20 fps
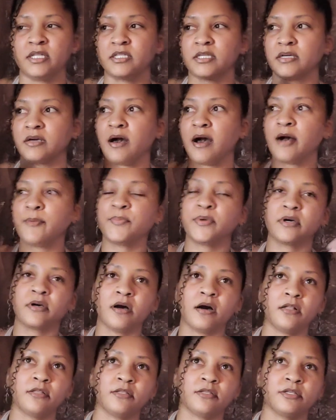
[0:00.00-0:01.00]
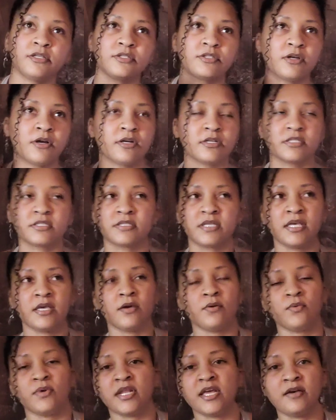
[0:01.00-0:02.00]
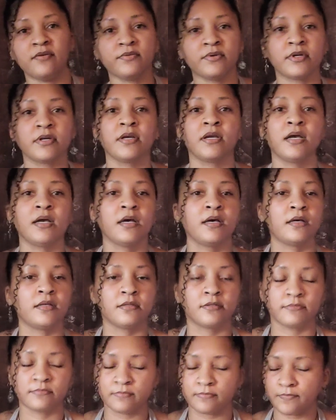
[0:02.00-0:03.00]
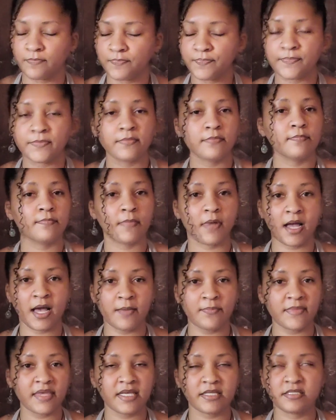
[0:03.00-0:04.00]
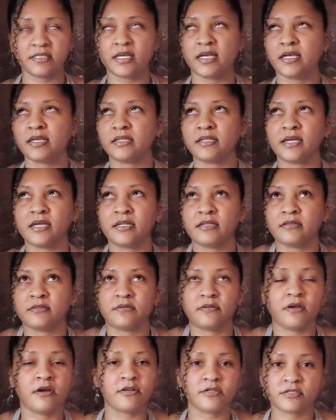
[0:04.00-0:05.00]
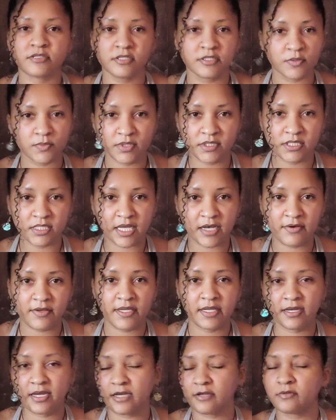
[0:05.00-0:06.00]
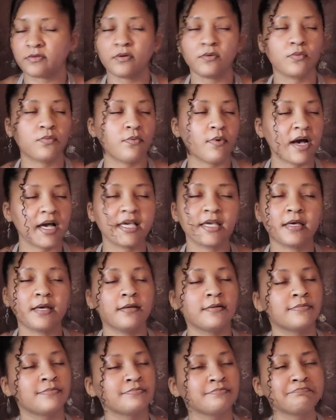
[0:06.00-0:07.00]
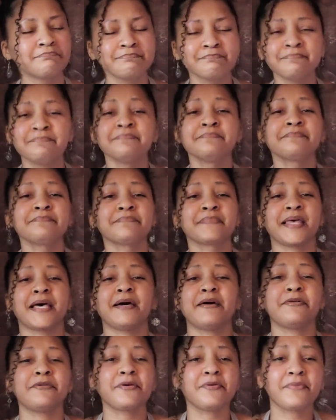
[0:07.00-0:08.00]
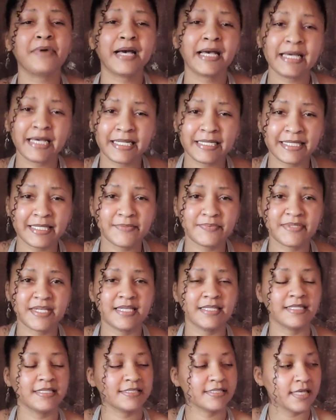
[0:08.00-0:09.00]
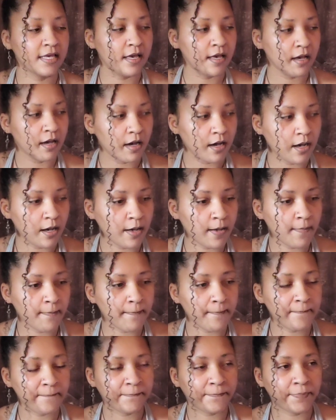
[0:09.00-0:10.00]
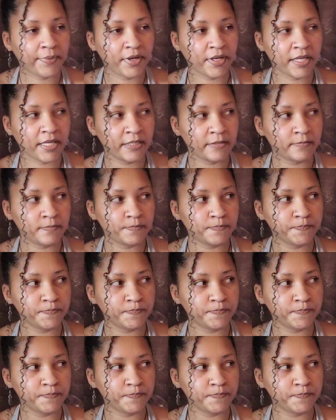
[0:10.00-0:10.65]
copper color, dark skin, whatever. I'm not saying that dark skins wasn't out here. I don't know why I gotta keep saying this. But